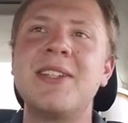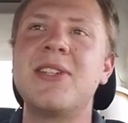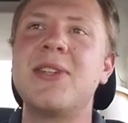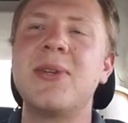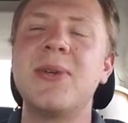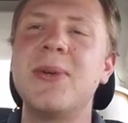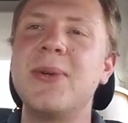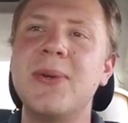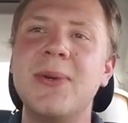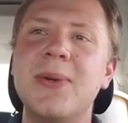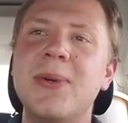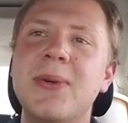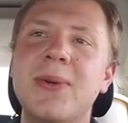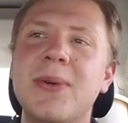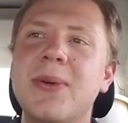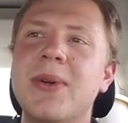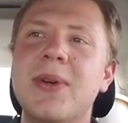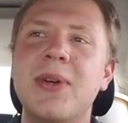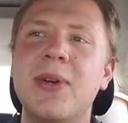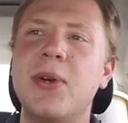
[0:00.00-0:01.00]

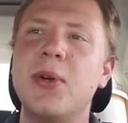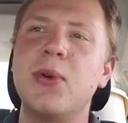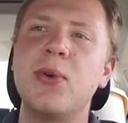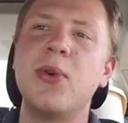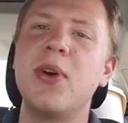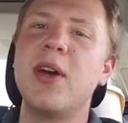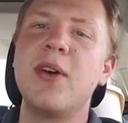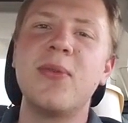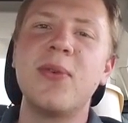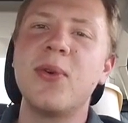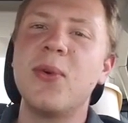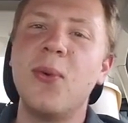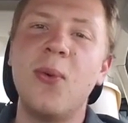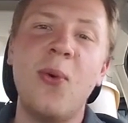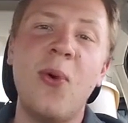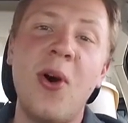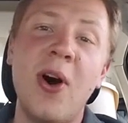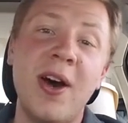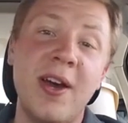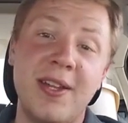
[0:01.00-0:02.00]
to whoever
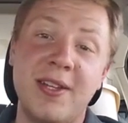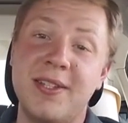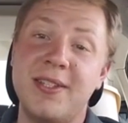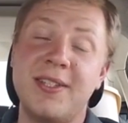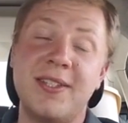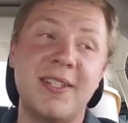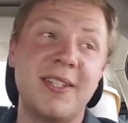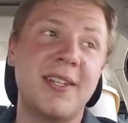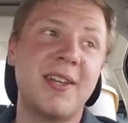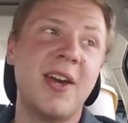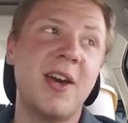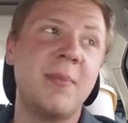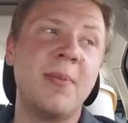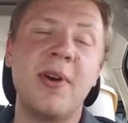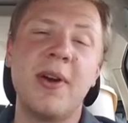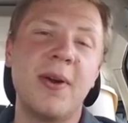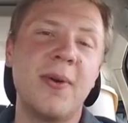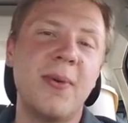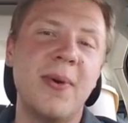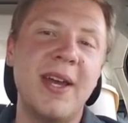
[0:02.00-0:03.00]
wants to
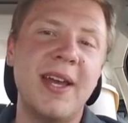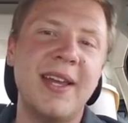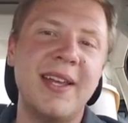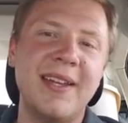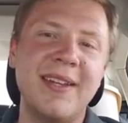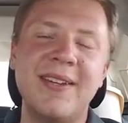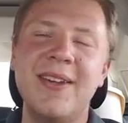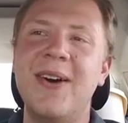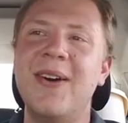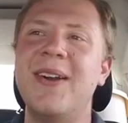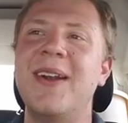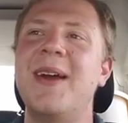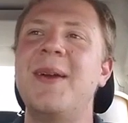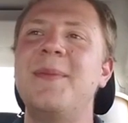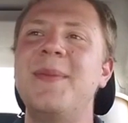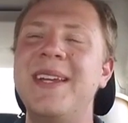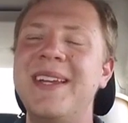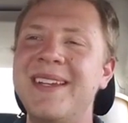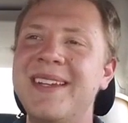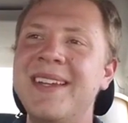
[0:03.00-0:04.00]
come our way. You know what
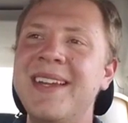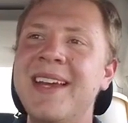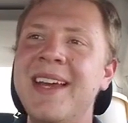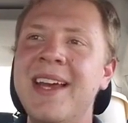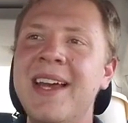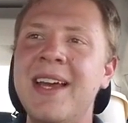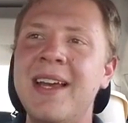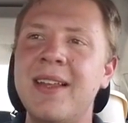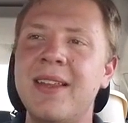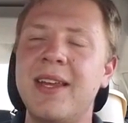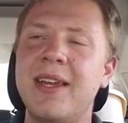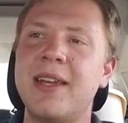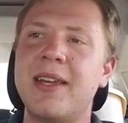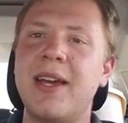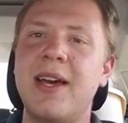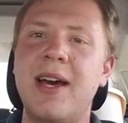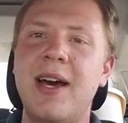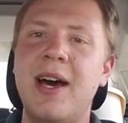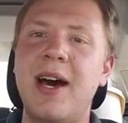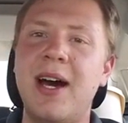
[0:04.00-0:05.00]
I mean?
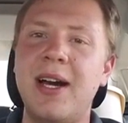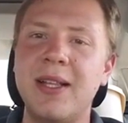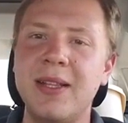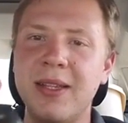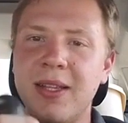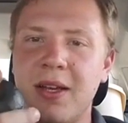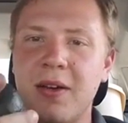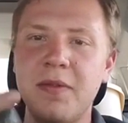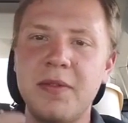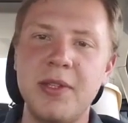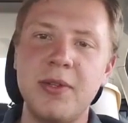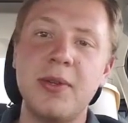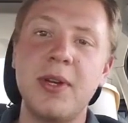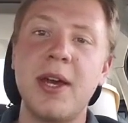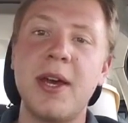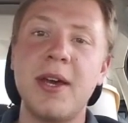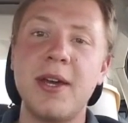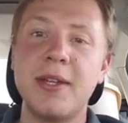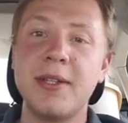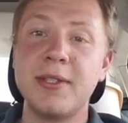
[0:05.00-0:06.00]
Like, I love you
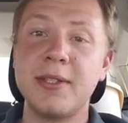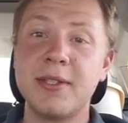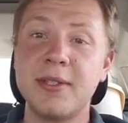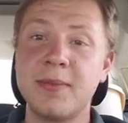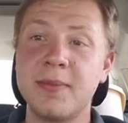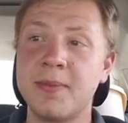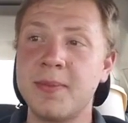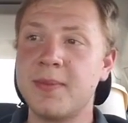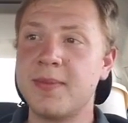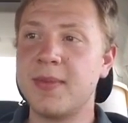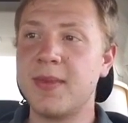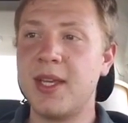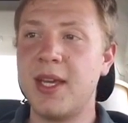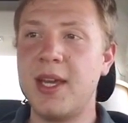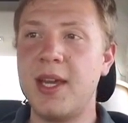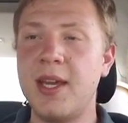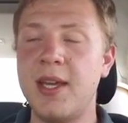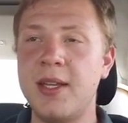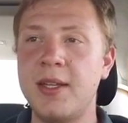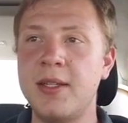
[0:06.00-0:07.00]
guys,
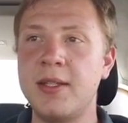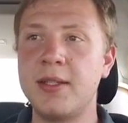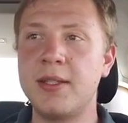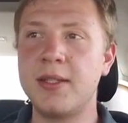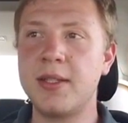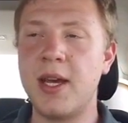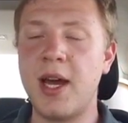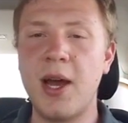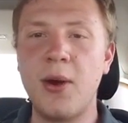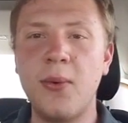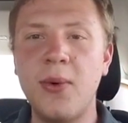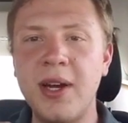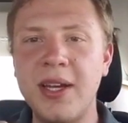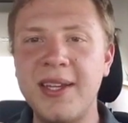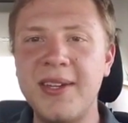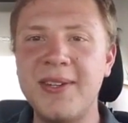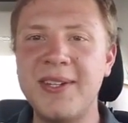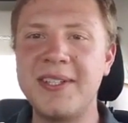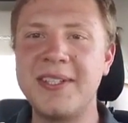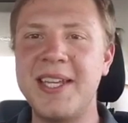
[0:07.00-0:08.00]
and I
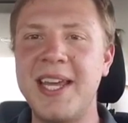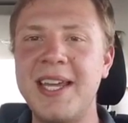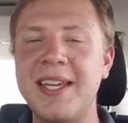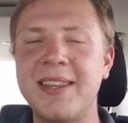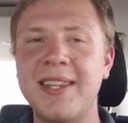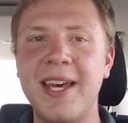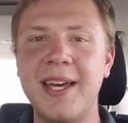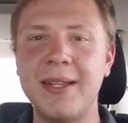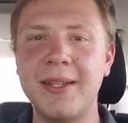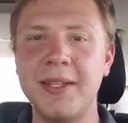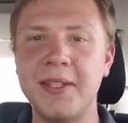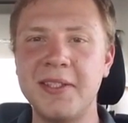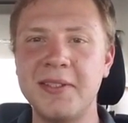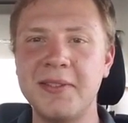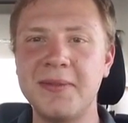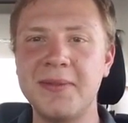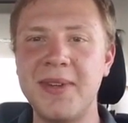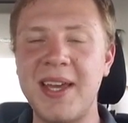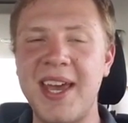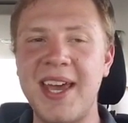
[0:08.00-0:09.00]
want you to take that
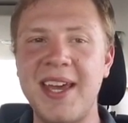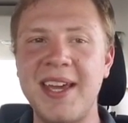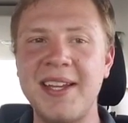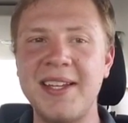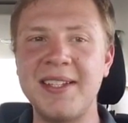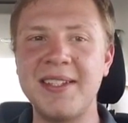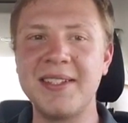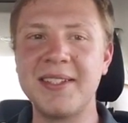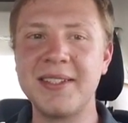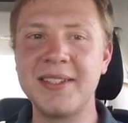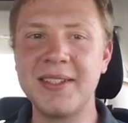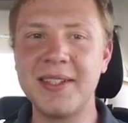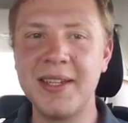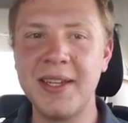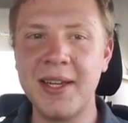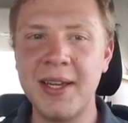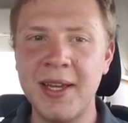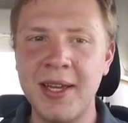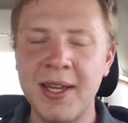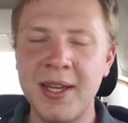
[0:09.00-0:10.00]
love and
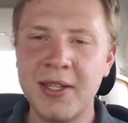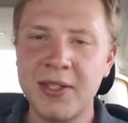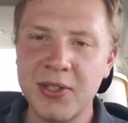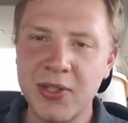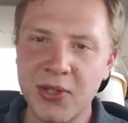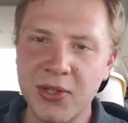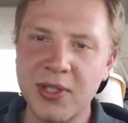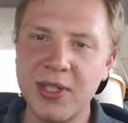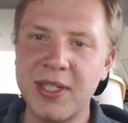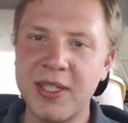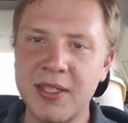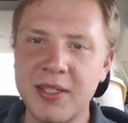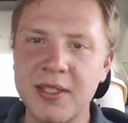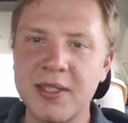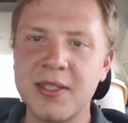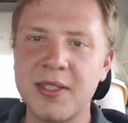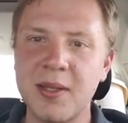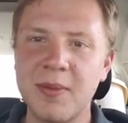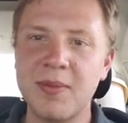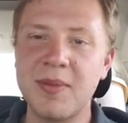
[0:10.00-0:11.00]
turn it
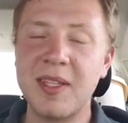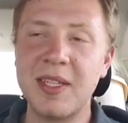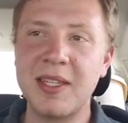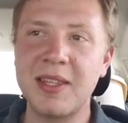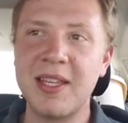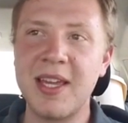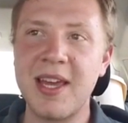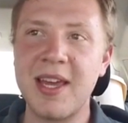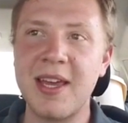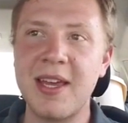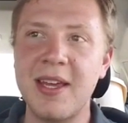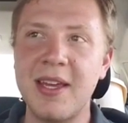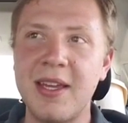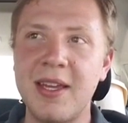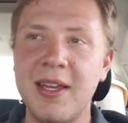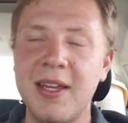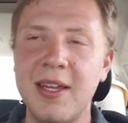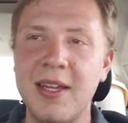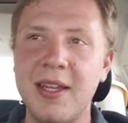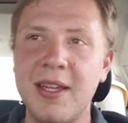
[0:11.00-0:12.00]
into something that
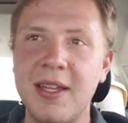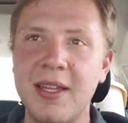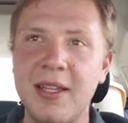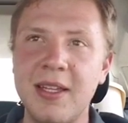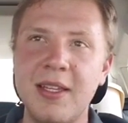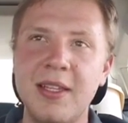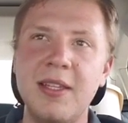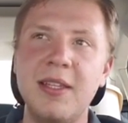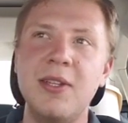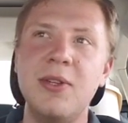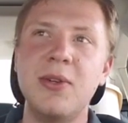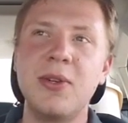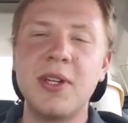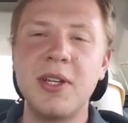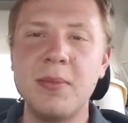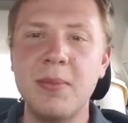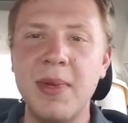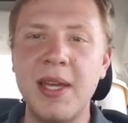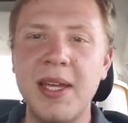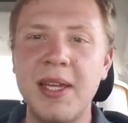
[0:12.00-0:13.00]
you
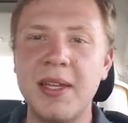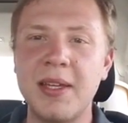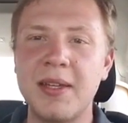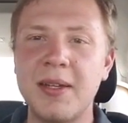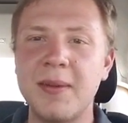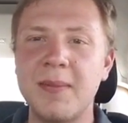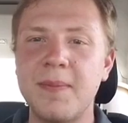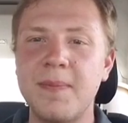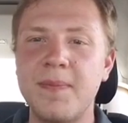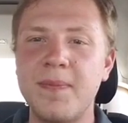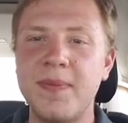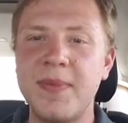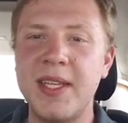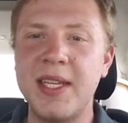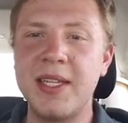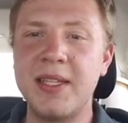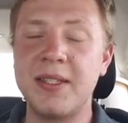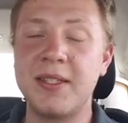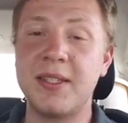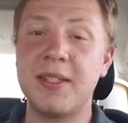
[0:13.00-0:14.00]
can make
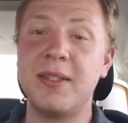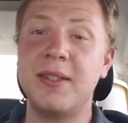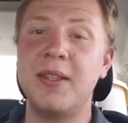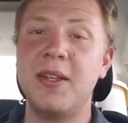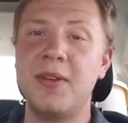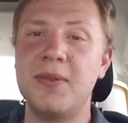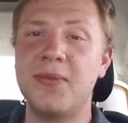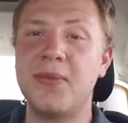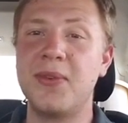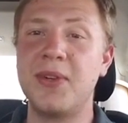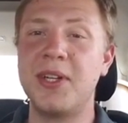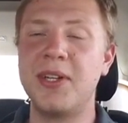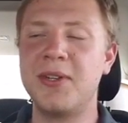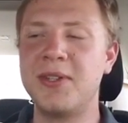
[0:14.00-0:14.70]
into love for